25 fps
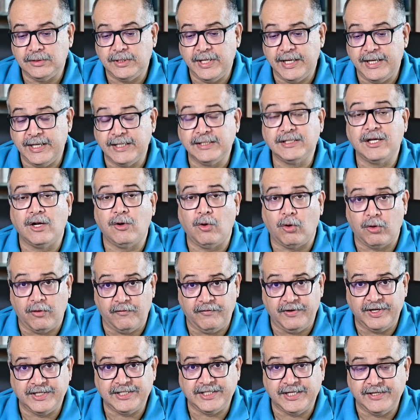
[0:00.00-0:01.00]
There is a lot
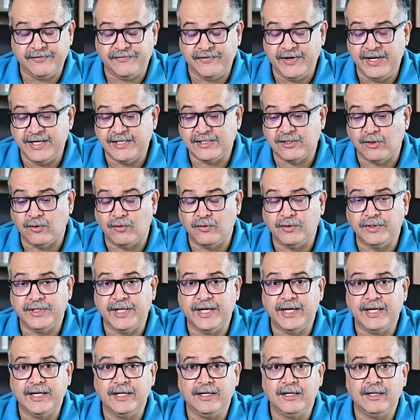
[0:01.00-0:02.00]
of restiveness out
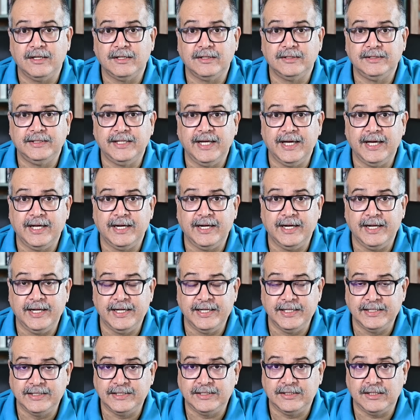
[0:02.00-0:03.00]
there, there
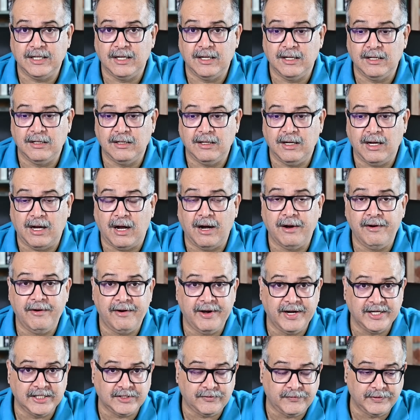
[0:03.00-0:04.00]
is uh,
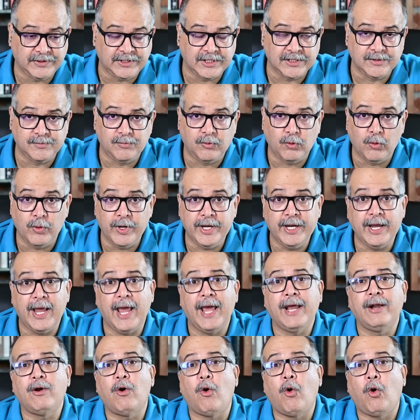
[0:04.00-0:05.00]
unrest which is brewing,
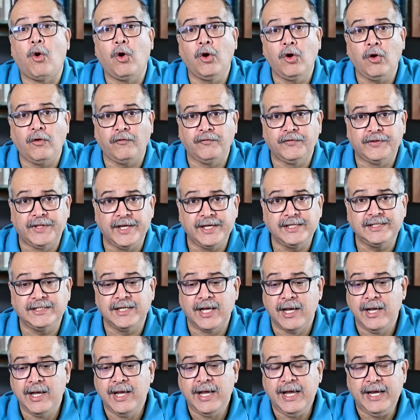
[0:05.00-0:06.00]
and all of this
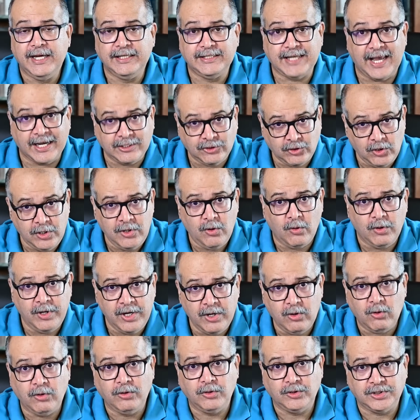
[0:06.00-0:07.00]
is actually
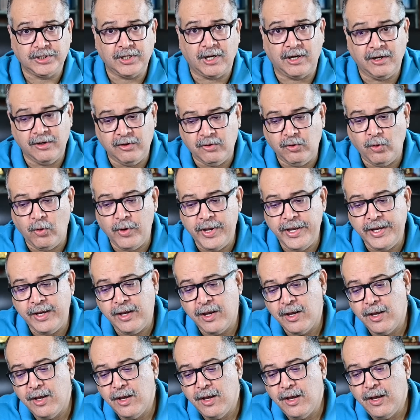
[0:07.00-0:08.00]
only going to start growing
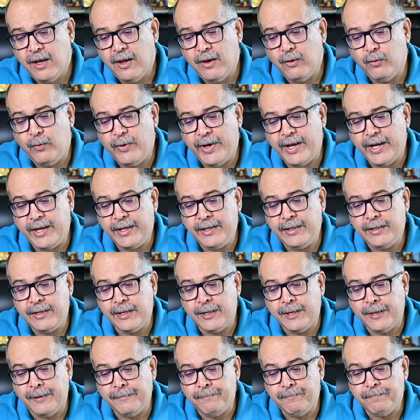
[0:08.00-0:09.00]
when,
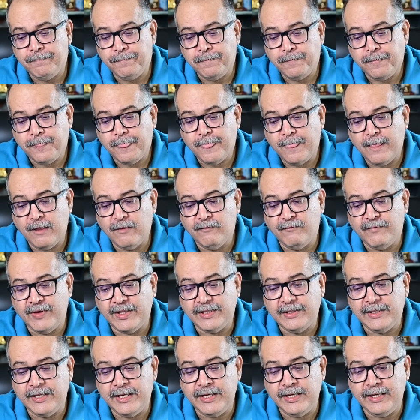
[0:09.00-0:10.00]
uh,
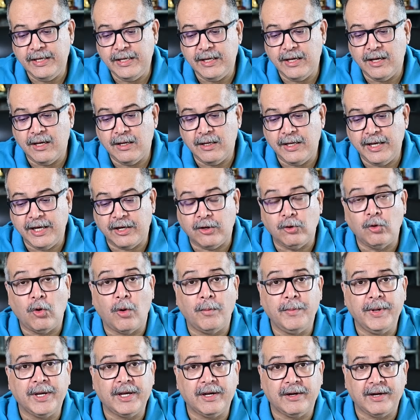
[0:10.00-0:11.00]
when the uh,
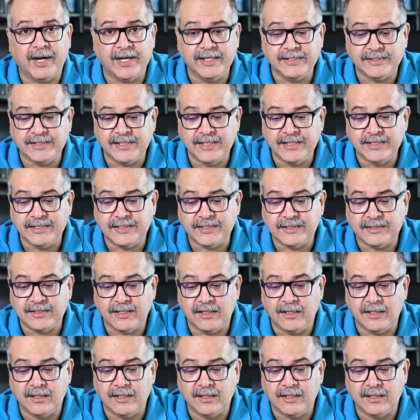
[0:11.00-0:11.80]
economic crisis